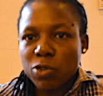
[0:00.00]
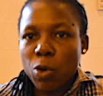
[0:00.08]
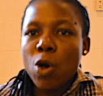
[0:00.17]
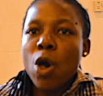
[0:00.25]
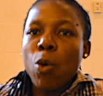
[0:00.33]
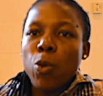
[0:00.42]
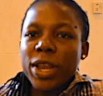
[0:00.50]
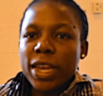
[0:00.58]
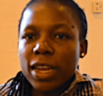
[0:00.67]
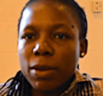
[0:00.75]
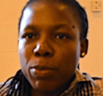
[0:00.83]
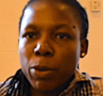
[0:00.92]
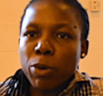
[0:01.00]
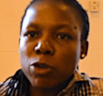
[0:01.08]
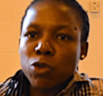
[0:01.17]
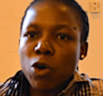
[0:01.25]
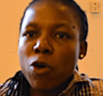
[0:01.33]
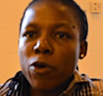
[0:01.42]
So we need
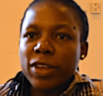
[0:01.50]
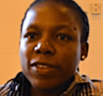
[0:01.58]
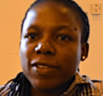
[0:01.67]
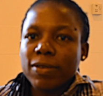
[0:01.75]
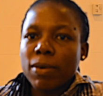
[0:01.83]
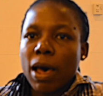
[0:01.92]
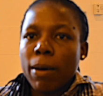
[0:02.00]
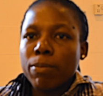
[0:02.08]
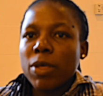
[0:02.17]
people to always